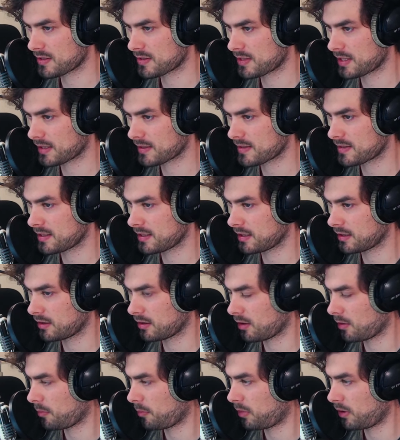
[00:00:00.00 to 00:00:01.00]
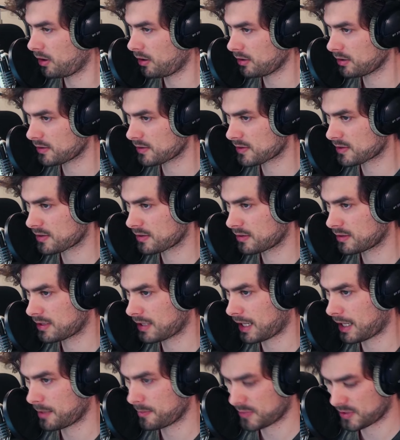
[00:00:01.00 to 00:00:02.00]
16 blocks
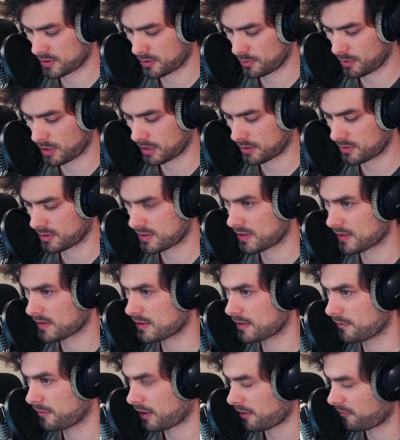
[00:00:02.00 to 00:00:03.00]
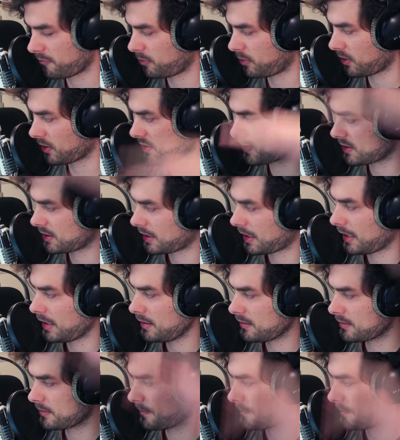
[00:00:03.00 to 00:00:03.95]
times 265 blocks in height.